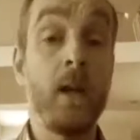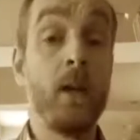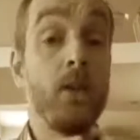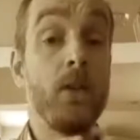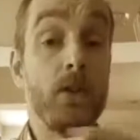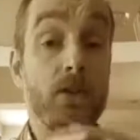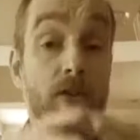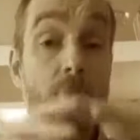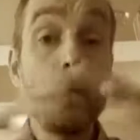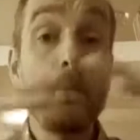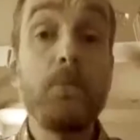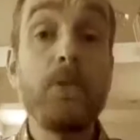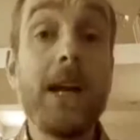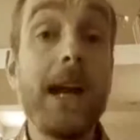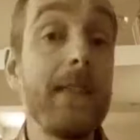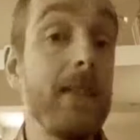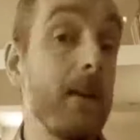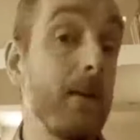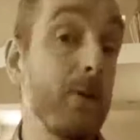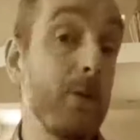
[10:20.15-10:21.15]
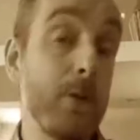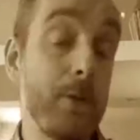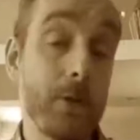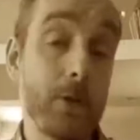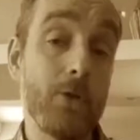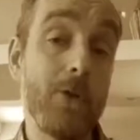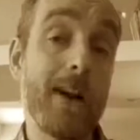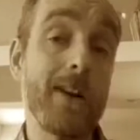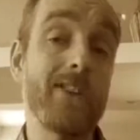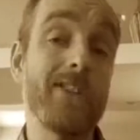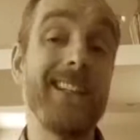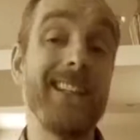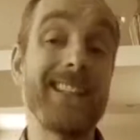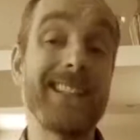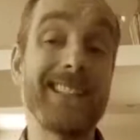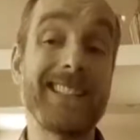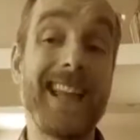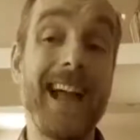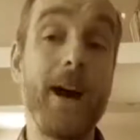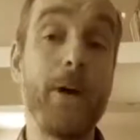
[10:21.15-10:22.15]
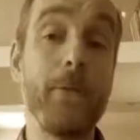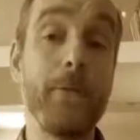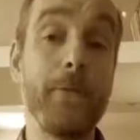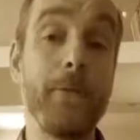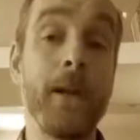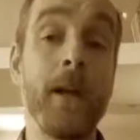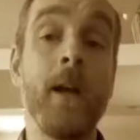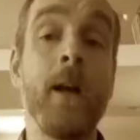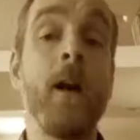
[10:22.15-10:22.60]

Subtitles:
the subject, the law of attraction itself,